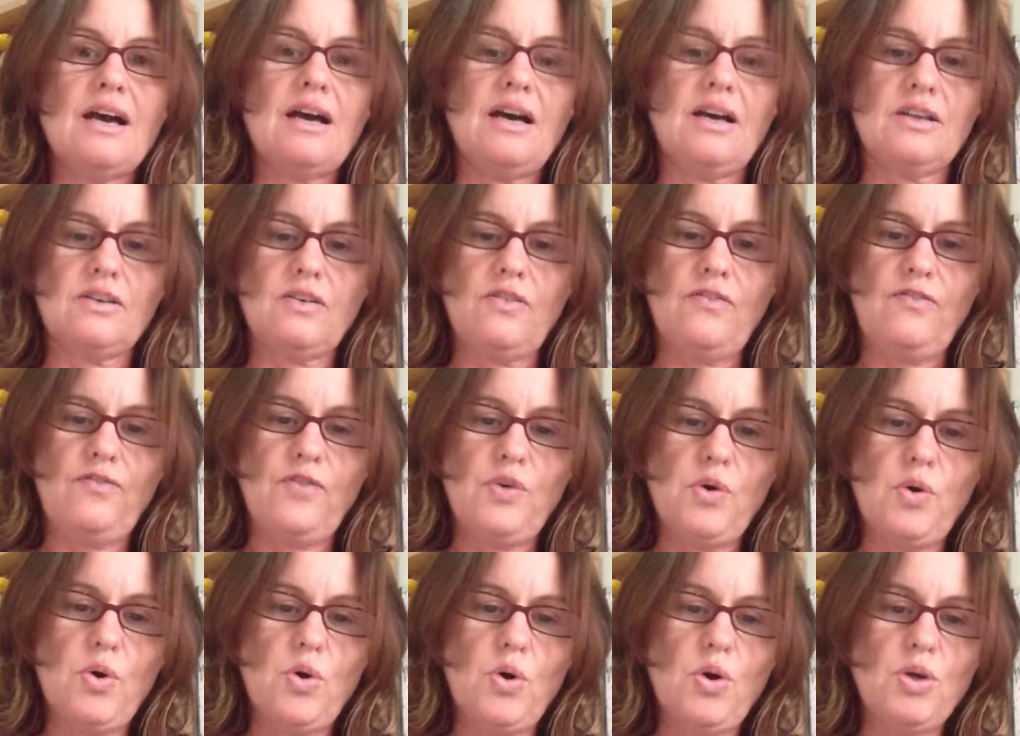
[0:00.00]

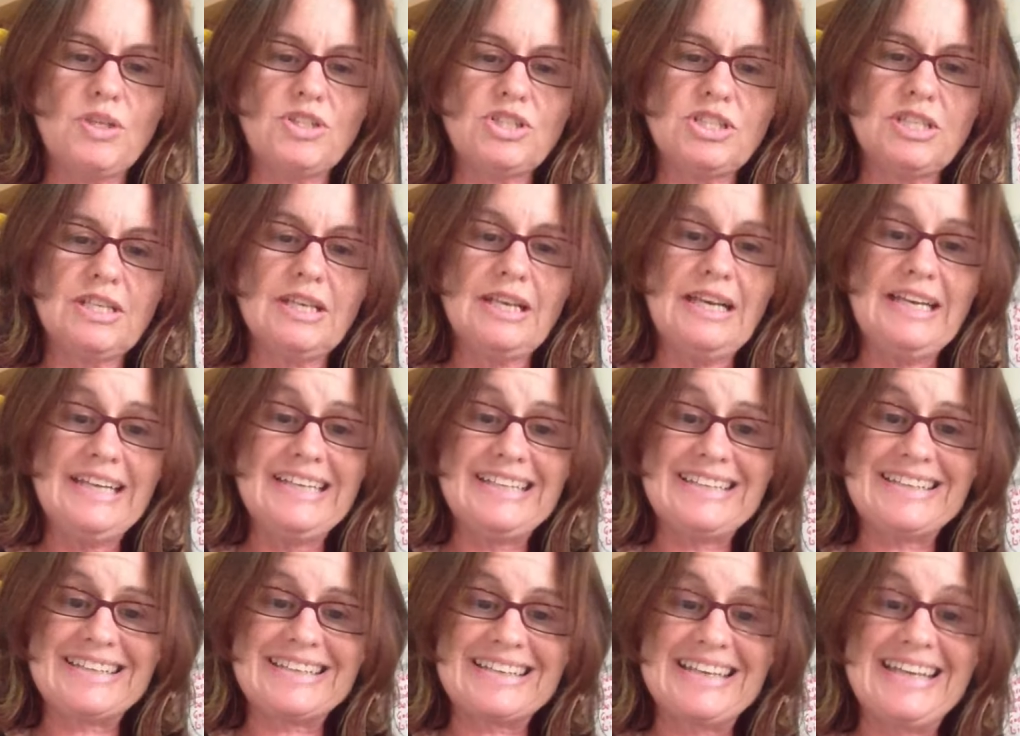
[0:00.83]

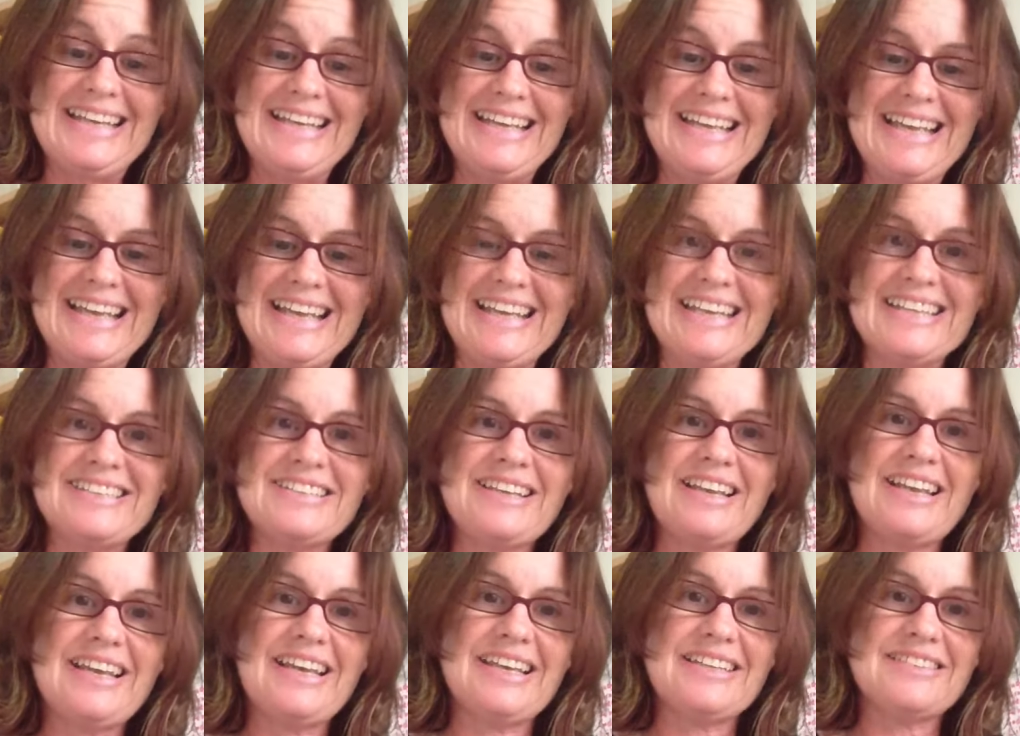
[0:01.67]
Unfortunately, it
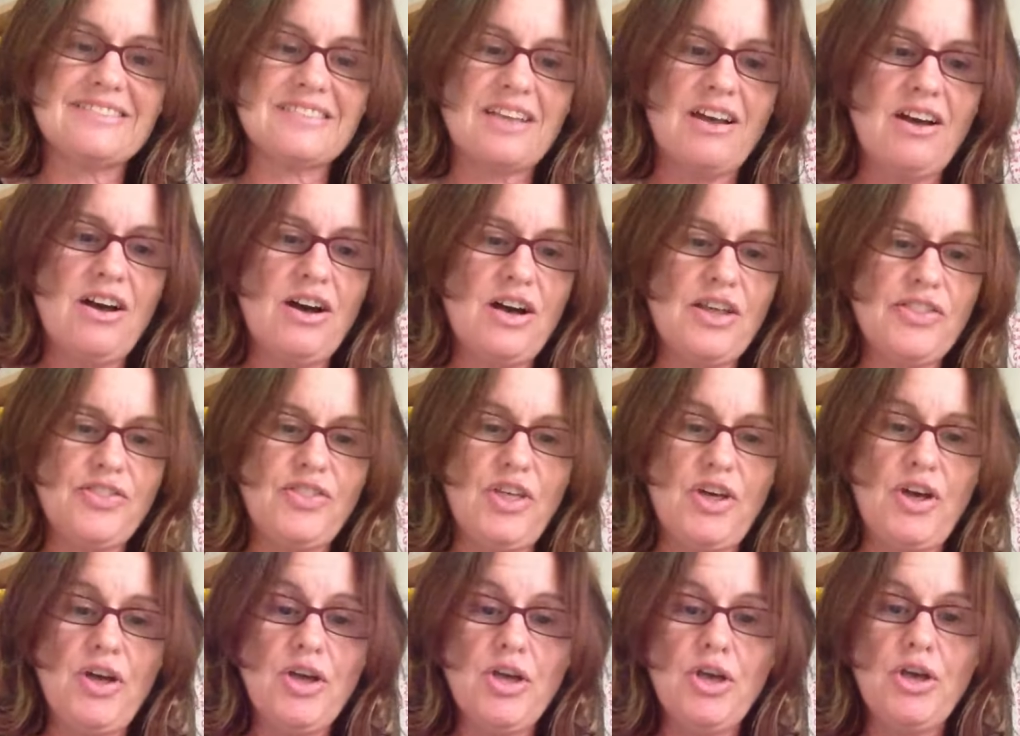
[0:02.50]
hits
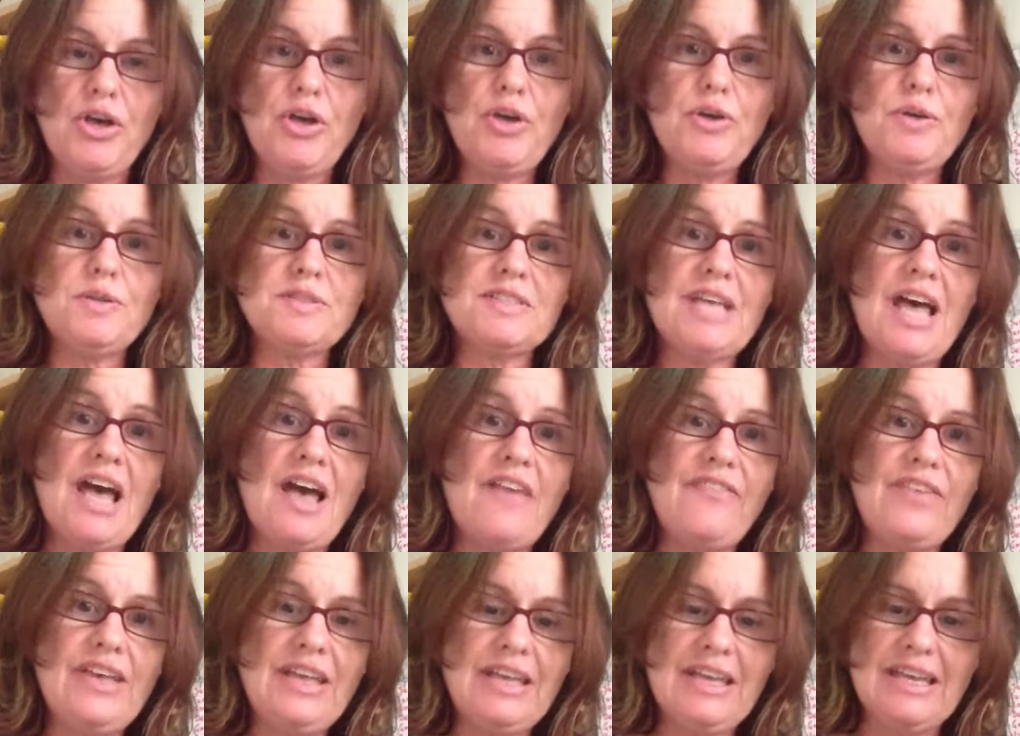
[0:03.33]
Arthur, who's
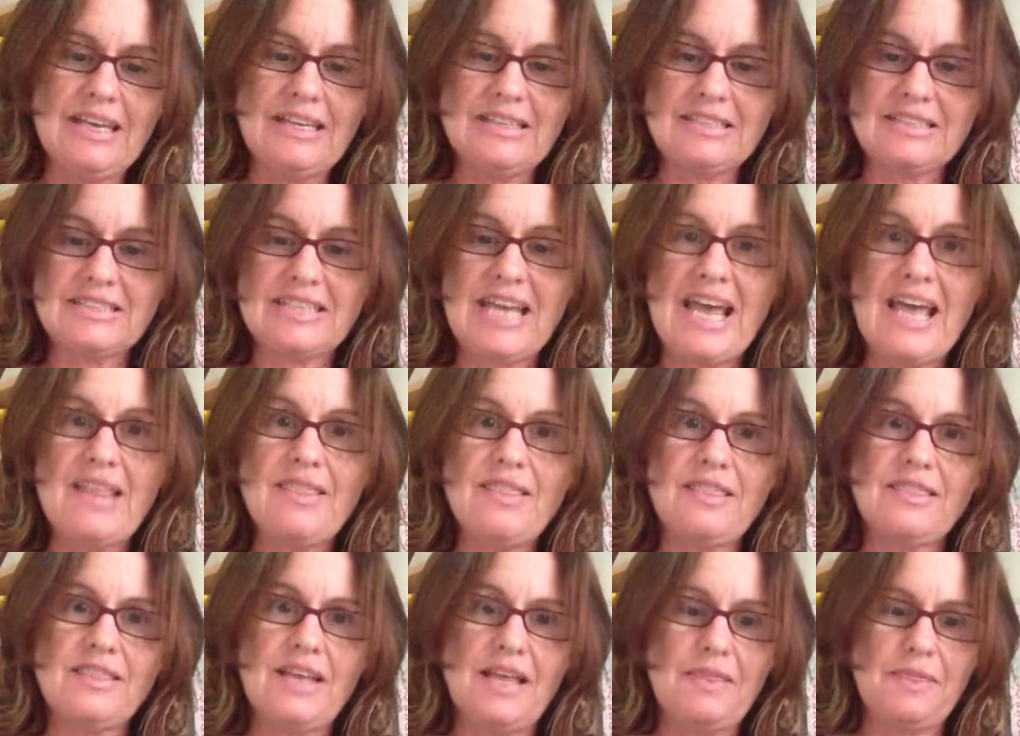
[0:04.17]
having his
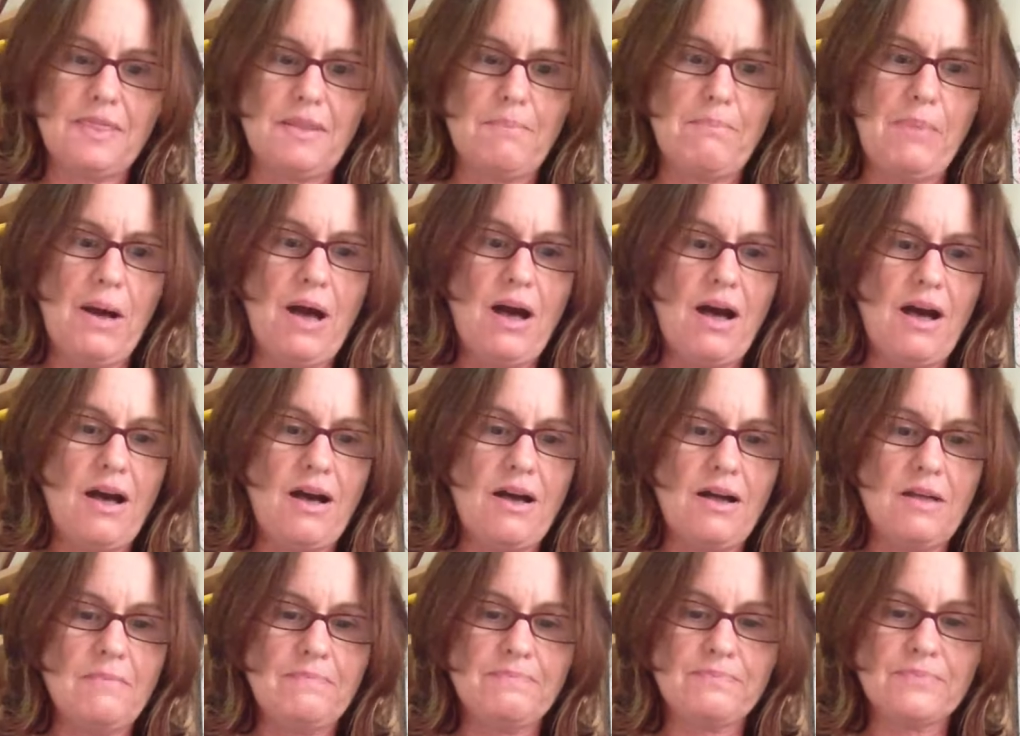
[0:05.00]
tenth at the
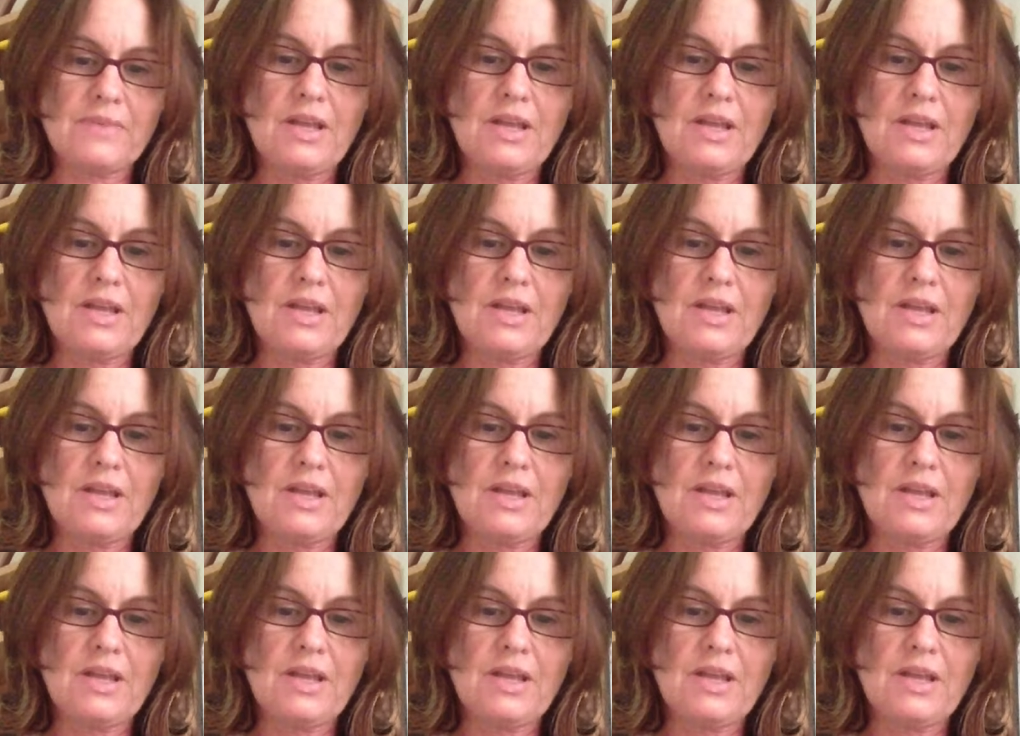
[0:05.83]
bar.